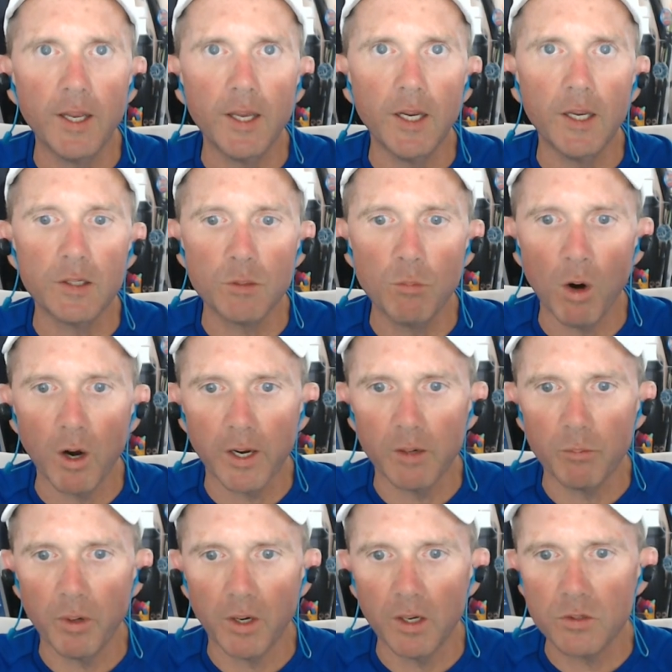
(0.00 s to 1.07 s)
it to market,
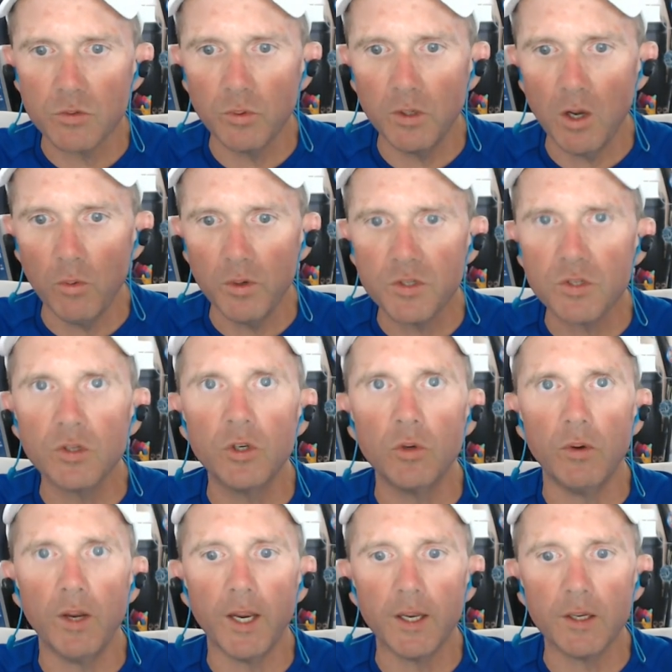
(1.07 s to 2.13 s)
because we know it's a
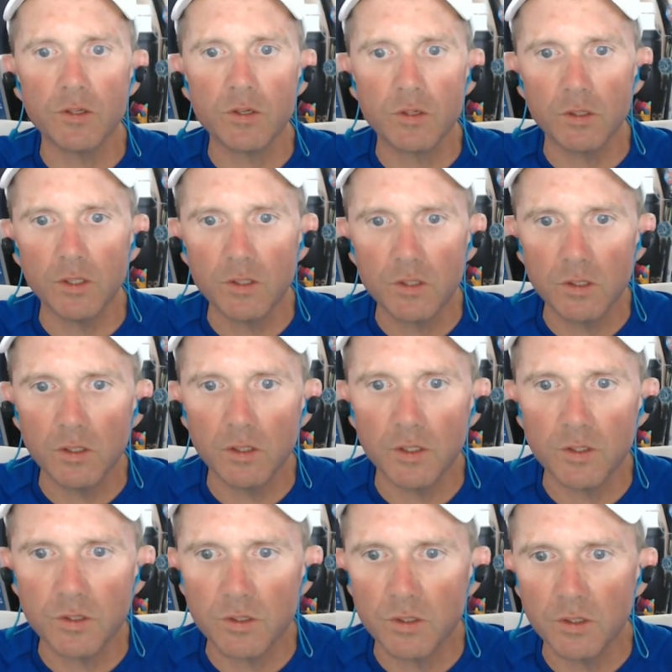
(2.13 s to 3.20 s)
unique.
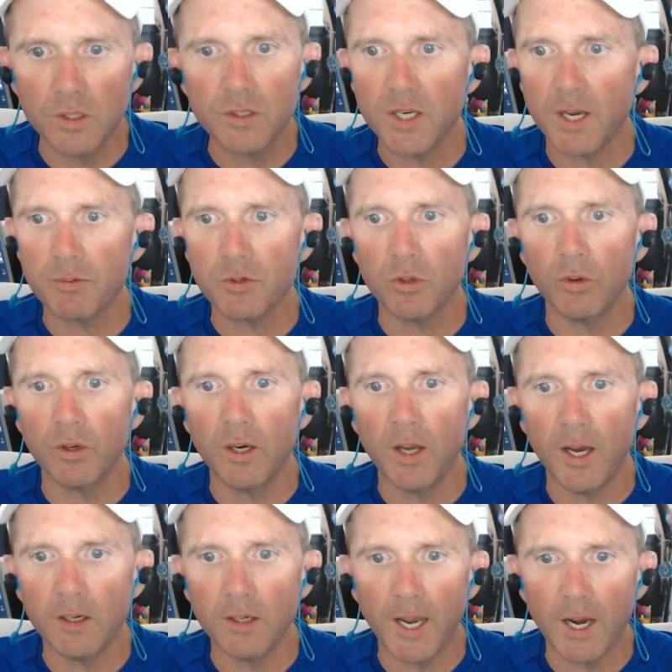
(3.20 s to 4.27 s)
It's absolutely
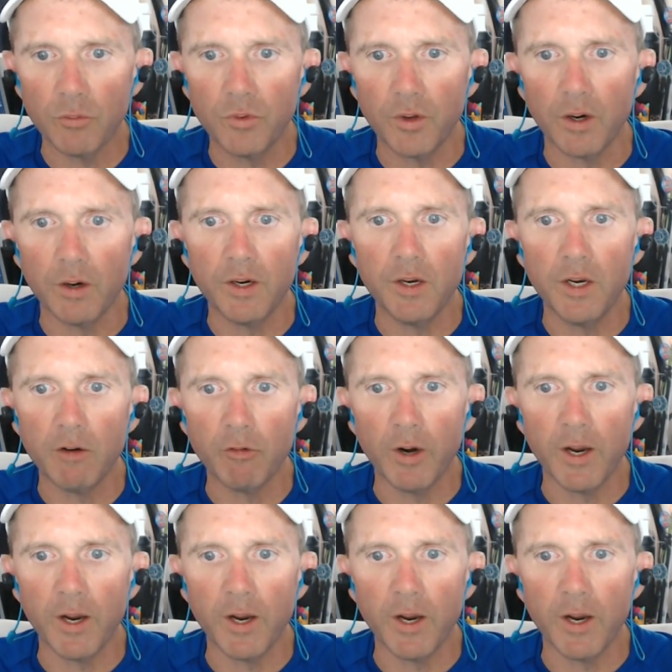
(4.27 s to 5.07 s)
not out there, and it never has